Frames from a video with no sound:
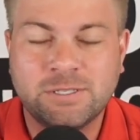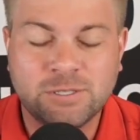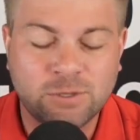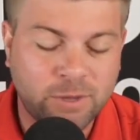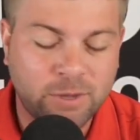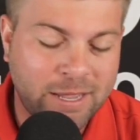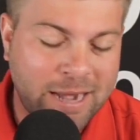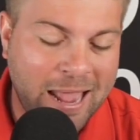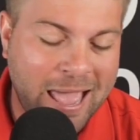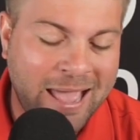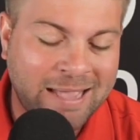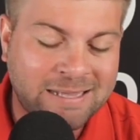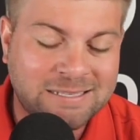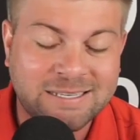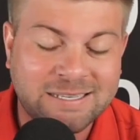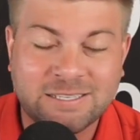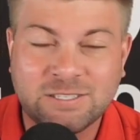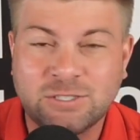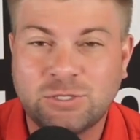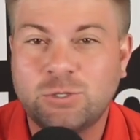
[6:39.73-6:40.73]
You'll get
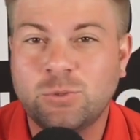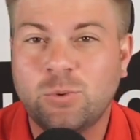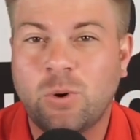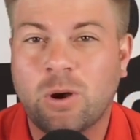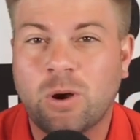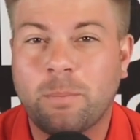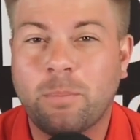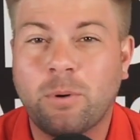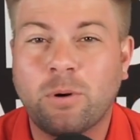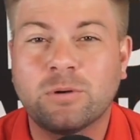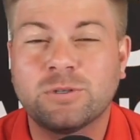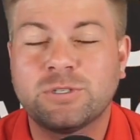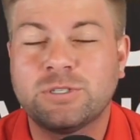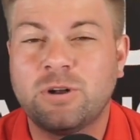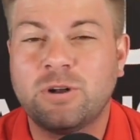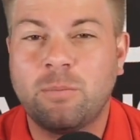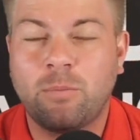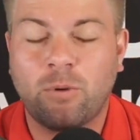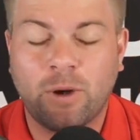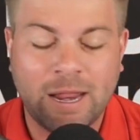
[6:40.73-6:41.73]
access to our
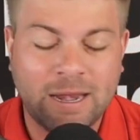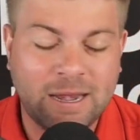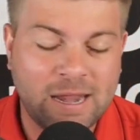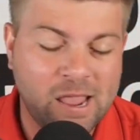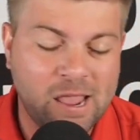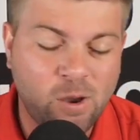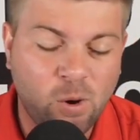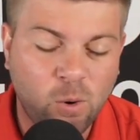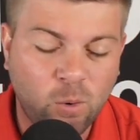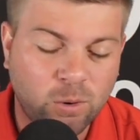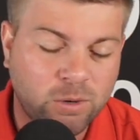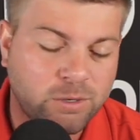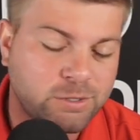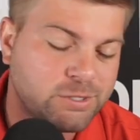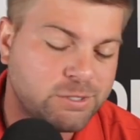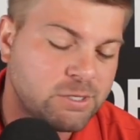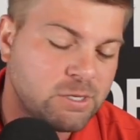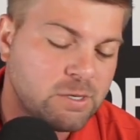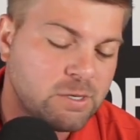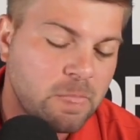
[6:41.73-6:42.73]
personal branding
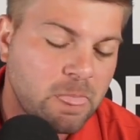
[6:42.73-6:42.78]
course,